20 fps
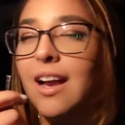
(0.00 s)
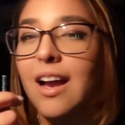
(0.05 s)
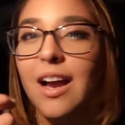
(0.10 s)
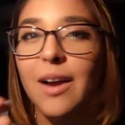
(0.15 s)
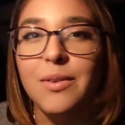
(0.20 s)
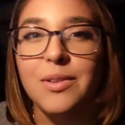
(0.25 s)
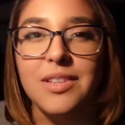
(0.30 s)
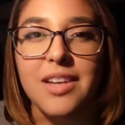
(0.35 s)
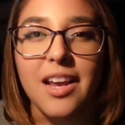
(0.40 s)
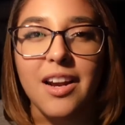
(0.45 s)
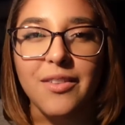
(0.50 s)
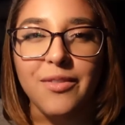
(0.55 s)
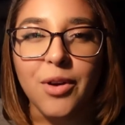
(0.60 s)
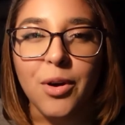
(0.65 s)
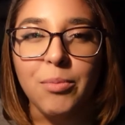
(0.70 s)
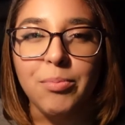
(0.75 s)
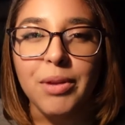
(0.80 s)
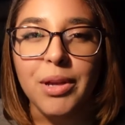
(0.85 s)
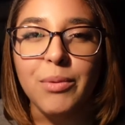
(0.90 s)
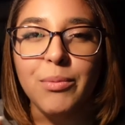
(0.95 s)
was kind of
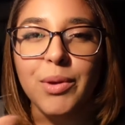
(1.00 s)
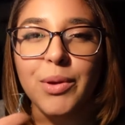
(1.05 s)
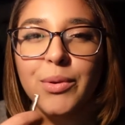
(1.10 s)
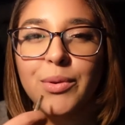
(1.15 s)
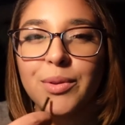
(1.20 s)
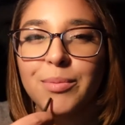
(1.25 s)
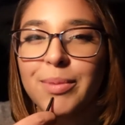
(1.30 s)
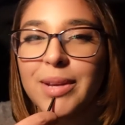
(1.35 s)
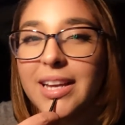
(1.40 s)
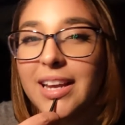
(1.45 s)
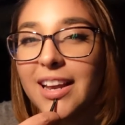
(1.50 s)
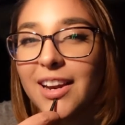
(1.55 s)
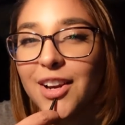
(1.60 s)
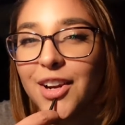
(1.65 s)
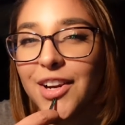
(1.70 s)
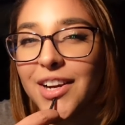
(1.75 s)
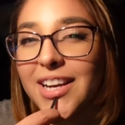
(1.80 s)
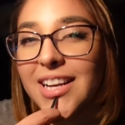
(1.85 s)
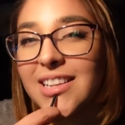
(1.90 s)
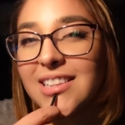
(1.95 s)
hoping we would be getting
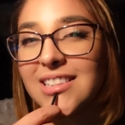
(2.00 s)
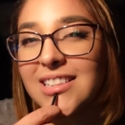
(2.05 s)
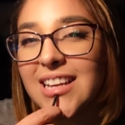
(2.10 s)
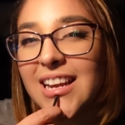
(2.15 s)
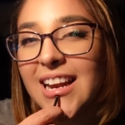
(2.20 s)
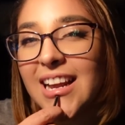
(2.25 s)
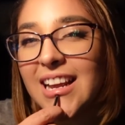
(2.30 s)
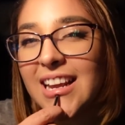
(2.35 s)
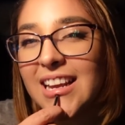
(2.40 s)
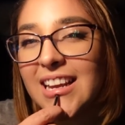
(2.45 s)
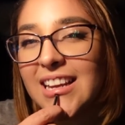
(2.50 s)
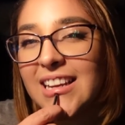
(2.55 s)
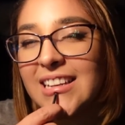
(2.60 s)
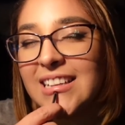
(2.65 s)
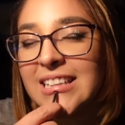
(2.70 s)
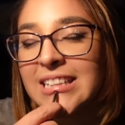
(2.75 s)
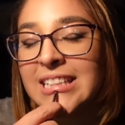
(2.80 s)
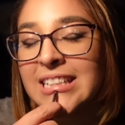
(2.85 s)
our kits today,